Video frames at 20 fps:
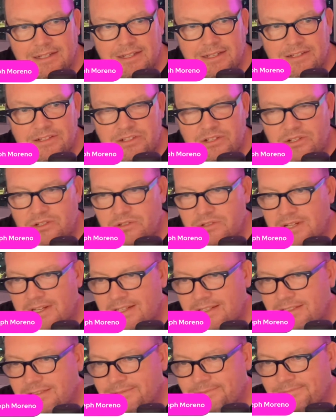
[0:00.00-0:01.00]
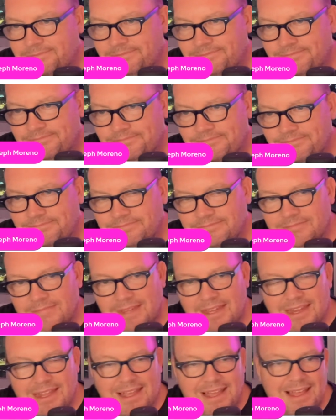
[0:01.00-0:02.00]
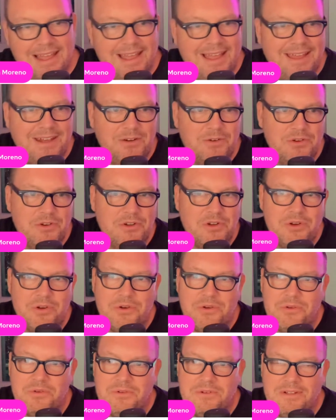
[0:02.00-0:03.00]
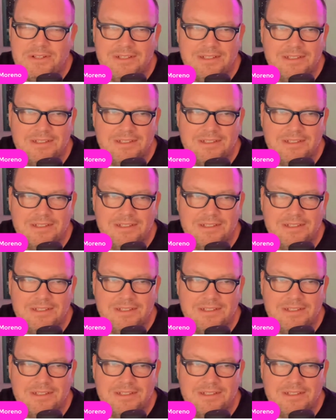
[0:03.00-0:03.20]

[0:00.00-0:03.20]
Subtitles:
Joe, I don't know.